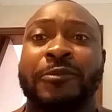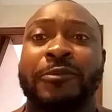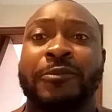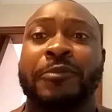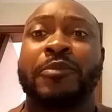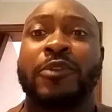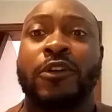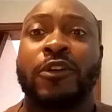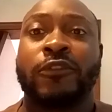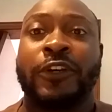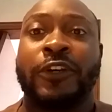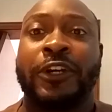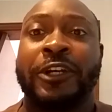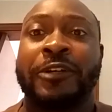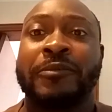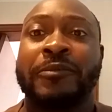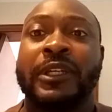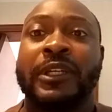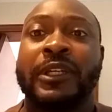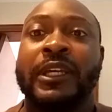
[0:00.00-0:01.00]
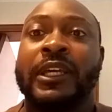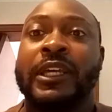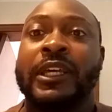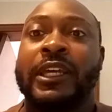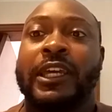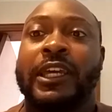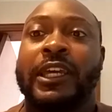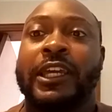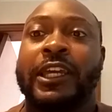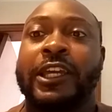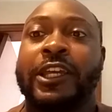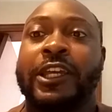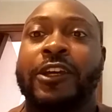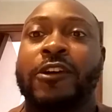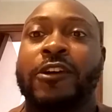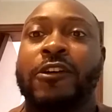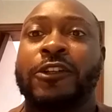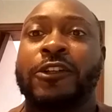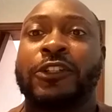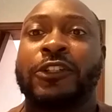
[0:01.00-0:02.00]
program, and
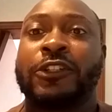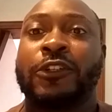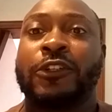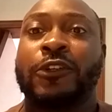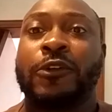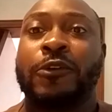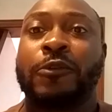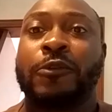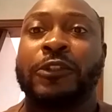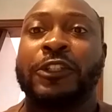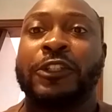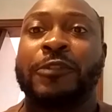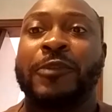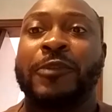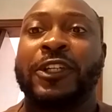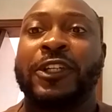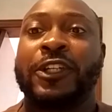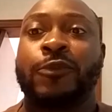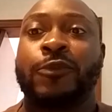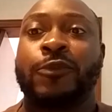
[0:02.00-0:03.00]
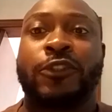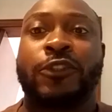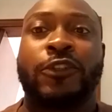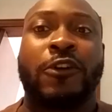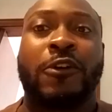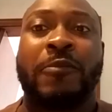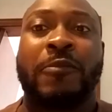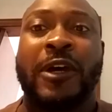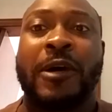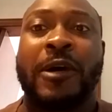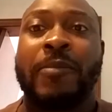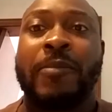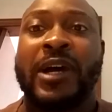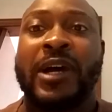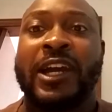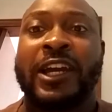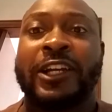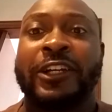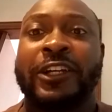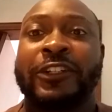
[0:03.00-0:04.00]
also just because we're talking about
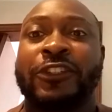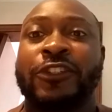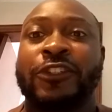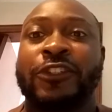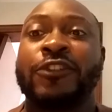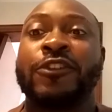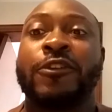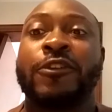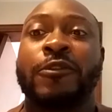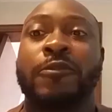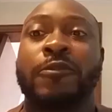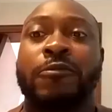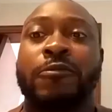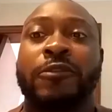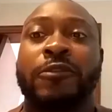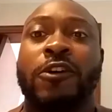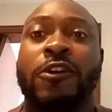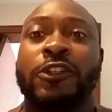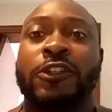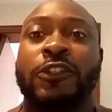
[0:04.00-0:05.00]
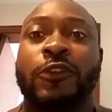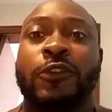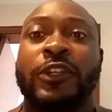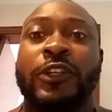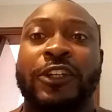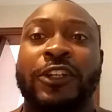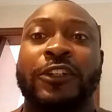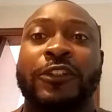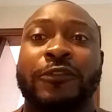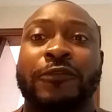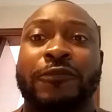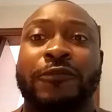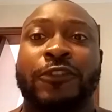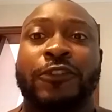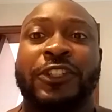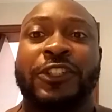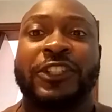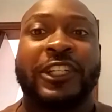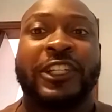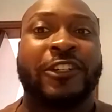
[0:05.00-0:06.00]
buyers, we're also here for
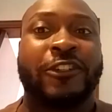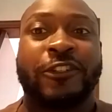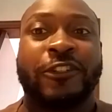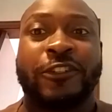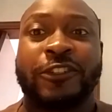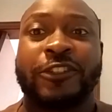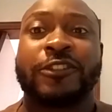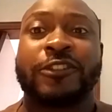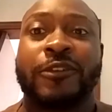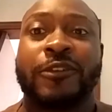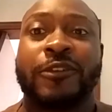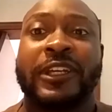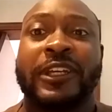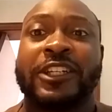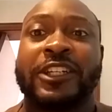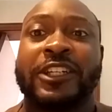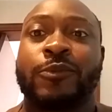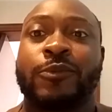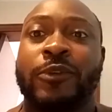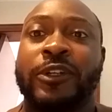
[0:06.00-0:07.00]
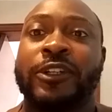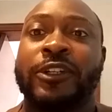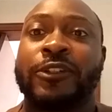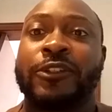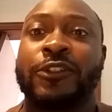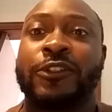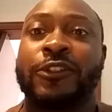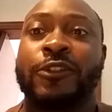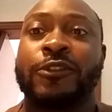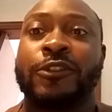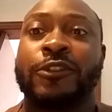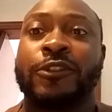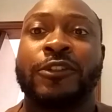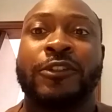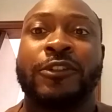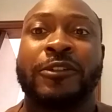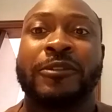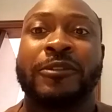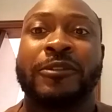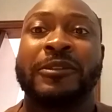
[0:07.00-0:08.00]
sellers as well. So
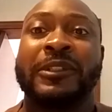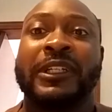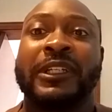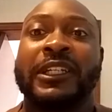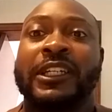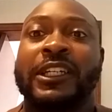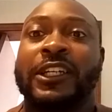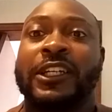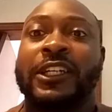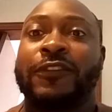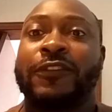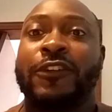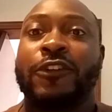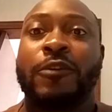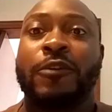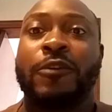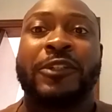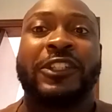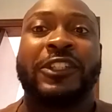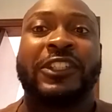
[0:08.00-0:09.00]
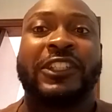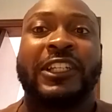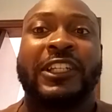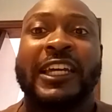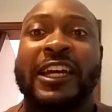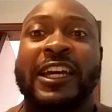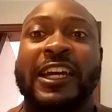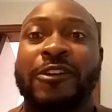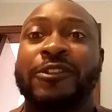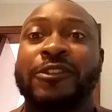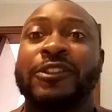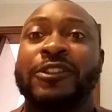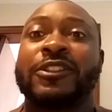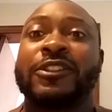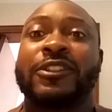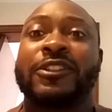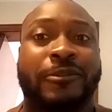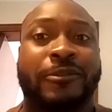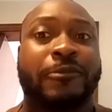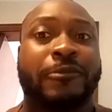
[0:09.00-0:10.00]
if you're open to sell a house,
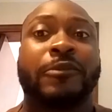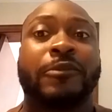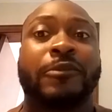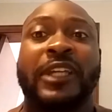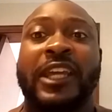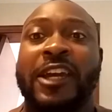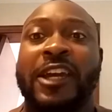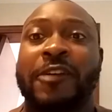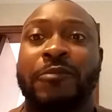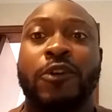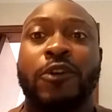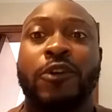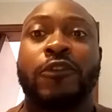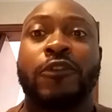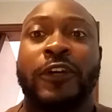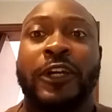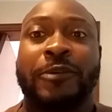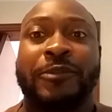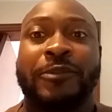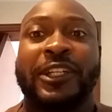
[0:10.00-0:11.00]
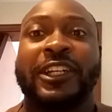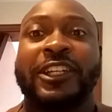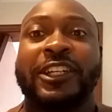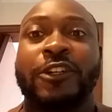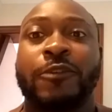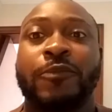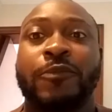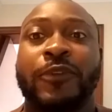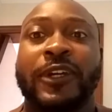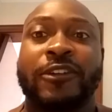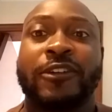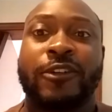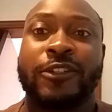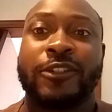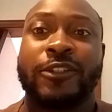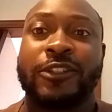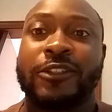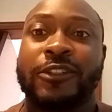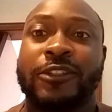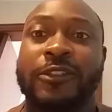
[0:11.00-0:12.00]
we have programs that'll help you out
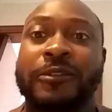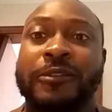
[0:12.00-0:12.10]
also.